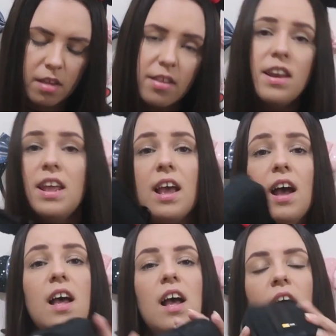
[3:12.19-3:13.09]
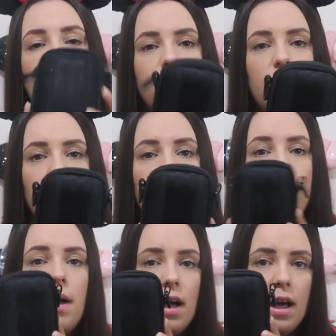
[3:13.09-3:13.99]
So in here I've got
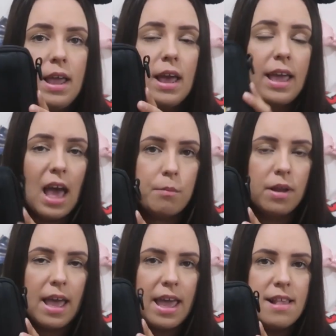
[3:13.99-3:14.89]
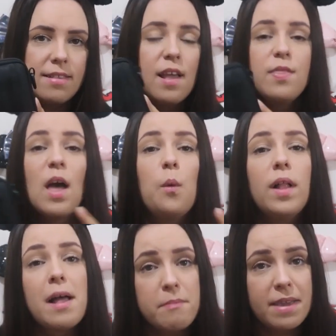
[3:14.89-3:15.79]
my camera case that
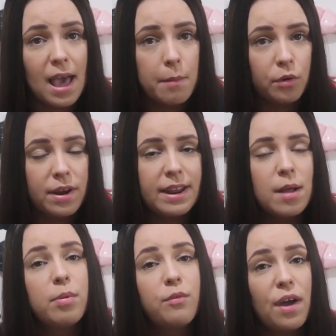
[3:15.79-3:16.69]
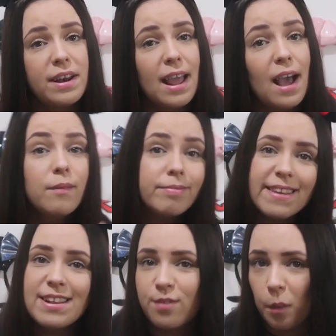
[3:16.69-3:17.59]
will have my camera in it, but right now
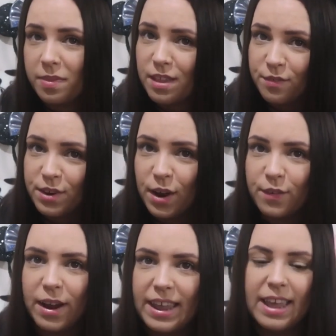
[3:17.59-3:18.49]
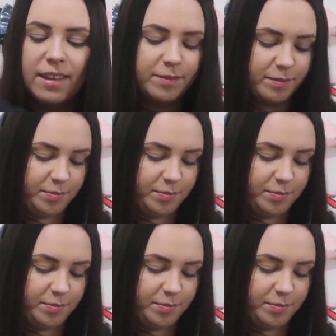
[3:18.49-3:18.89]
it's filming this video right here.